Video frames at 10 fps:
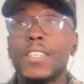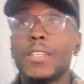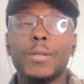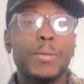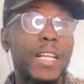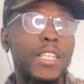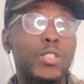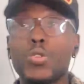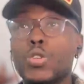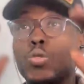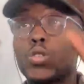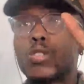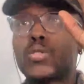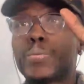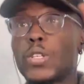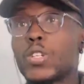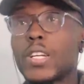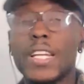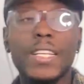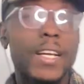If that is what you want it to be on your
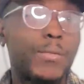header.